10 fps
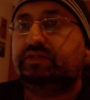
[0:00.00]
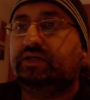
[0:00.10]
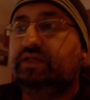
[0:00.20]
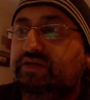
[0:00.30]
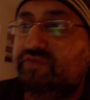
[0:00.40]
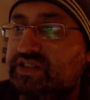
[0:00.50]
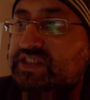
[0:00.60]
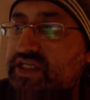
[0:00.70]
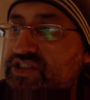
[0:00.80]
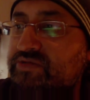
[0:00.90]
Another
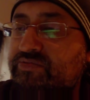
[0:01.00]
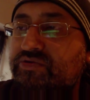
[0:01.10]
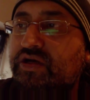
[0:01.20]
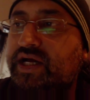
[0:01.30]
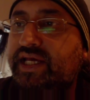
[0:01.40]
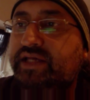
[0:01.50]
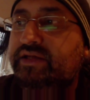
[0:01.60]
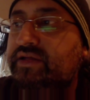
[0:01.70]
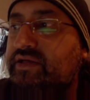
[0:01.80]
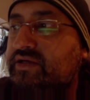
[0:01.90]
sensible guy.
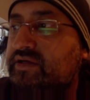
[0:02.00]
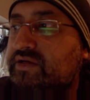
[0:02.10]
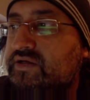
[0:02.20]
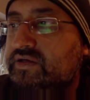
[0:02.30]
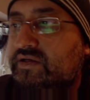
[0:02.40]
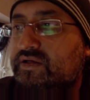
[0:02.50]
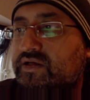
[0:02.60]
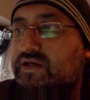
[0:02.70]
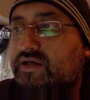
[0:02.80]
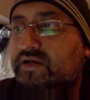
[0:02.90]

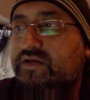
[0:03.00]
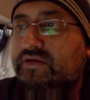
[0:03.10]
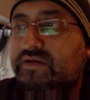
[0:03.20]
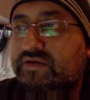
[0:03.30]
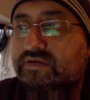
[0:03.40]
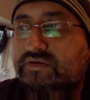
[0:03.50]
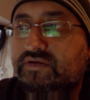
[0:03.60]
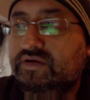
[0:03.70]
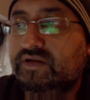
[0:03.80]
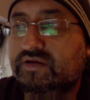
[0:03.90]

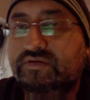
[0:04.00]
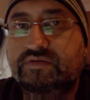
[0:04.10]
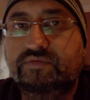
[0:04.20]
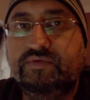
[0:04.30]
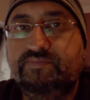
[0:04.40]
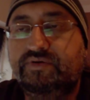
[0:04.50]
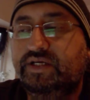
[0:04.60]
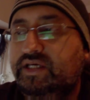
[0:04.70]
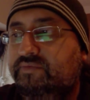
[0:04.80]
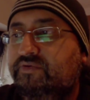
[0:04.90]
You know, we're
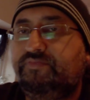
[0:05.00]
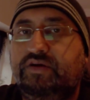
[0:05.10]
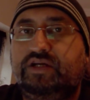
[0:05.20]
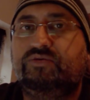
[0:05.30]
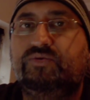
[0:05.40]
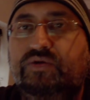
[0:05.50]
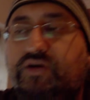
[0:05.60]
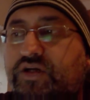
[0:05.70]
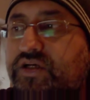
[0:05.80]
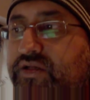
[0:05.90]
a pretty cool
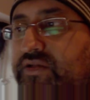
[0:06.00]
lot.